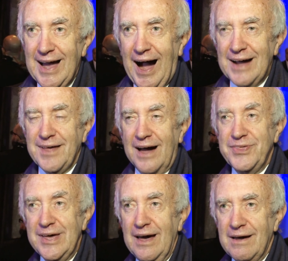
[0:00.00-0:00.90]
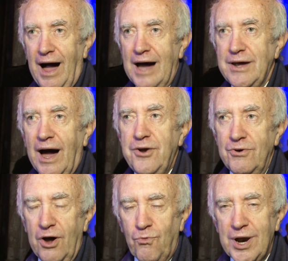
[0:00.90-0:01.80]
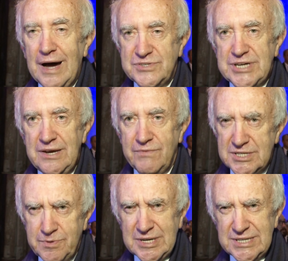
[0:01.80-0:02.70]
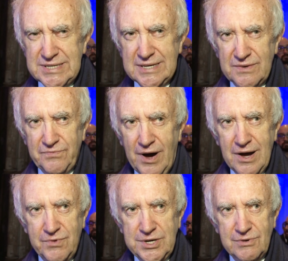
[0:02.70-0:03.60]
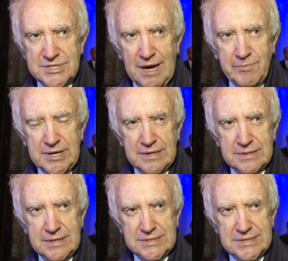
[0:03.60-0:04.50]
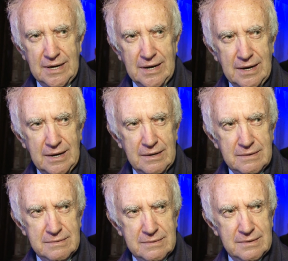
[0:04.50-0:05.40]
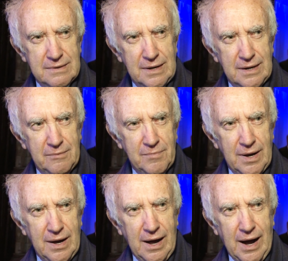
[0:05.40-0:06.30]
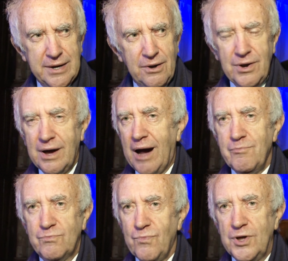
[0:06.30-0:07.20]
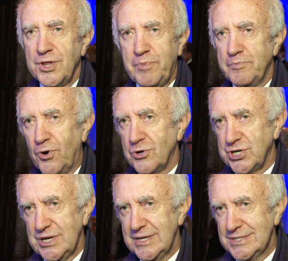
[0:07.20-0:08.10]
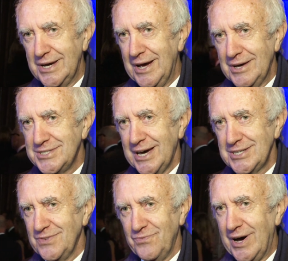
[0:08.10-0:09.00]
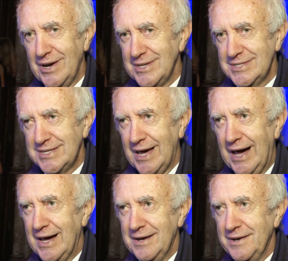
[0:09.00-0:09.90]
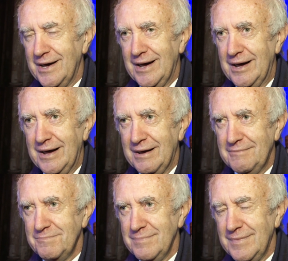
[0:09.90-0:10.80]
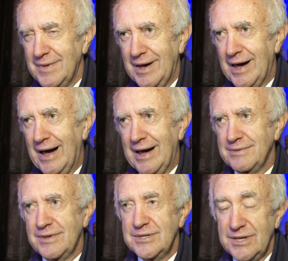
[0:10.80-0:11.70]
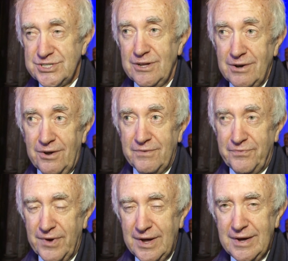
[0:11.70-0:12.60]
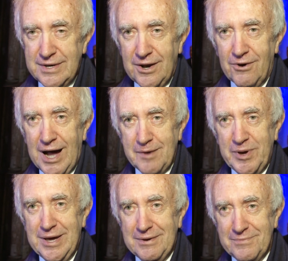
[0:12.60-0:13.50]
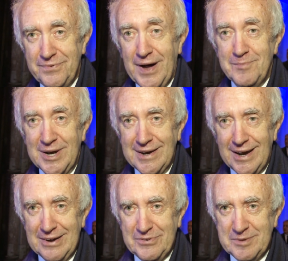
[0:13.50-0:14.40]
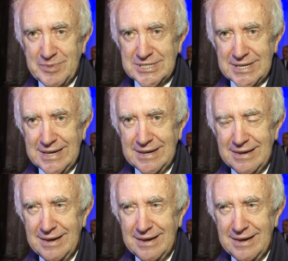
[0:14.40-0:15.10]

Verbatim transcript: I don't know what I've seen of it, especially season 5. When you examine it, there's I don't know what the proportion is, sex and violence, and there's not a lot of, you know, happy family life to be seen.